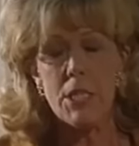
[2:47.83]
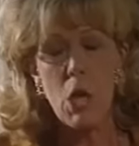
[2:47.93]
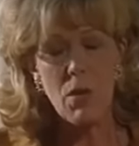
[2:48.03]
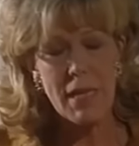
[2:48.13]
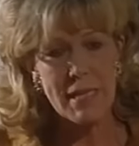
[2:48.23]

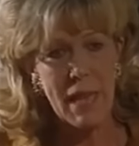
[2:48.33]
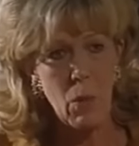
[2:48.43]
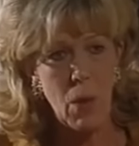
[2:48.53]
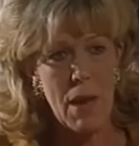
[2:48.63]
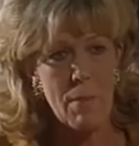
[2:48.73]
You don't get
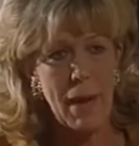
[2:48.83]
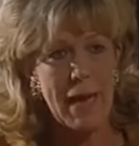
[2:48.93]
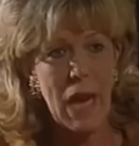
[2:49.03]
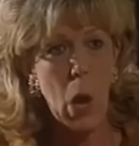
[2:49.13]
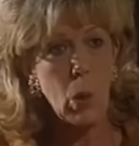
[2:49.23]
that way
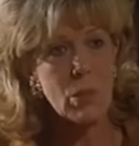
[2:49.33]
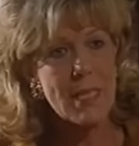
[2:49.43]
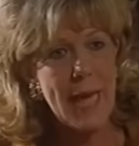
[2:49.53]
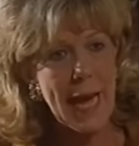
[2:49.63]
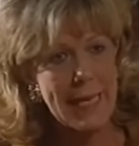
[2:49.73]
by
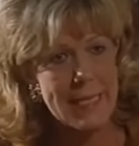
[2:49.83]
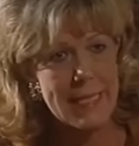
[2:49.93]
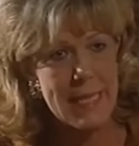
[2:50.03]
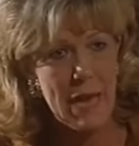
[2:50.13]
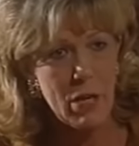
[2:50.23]
holding
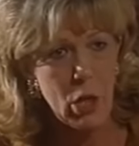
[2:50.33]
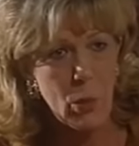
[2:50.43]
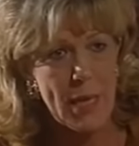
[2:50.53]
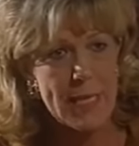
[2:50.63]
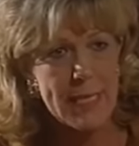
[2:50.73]
hands,
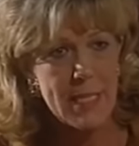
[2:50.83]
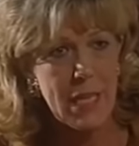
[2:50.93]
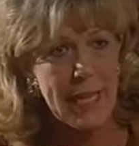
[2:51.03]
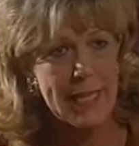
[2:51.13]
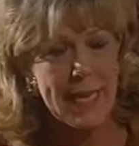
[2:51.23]
Sarah Louise.
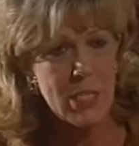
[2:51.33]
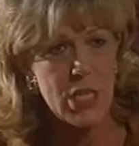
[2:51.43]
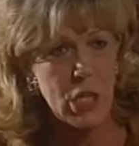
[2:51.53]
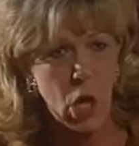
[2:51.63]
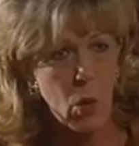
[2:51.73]
It's not like catching a